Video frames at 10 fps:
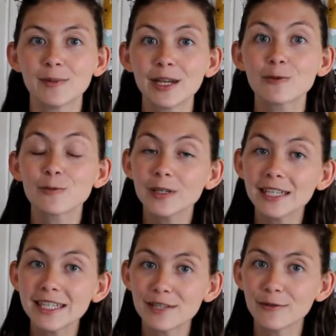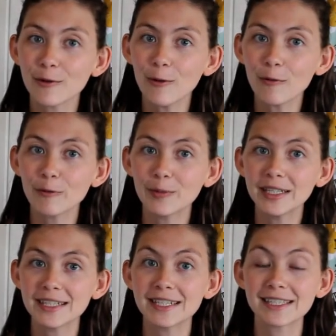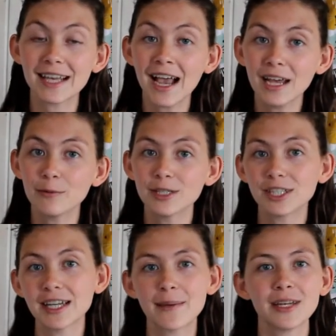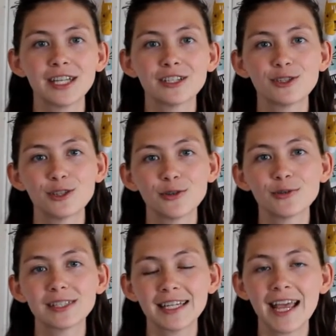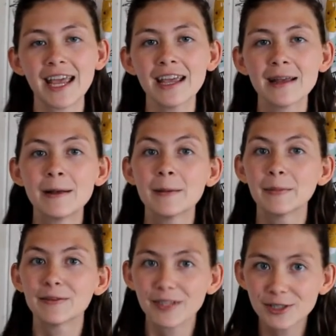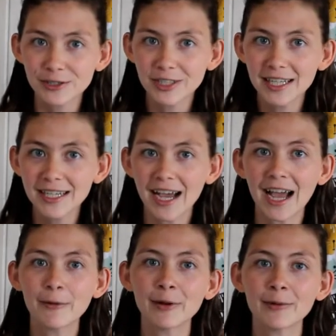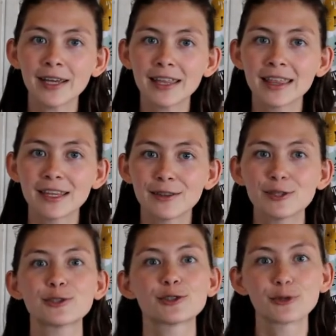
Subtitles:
which made it really difficult for me to decide which anemone to choose today, but eventually I went with the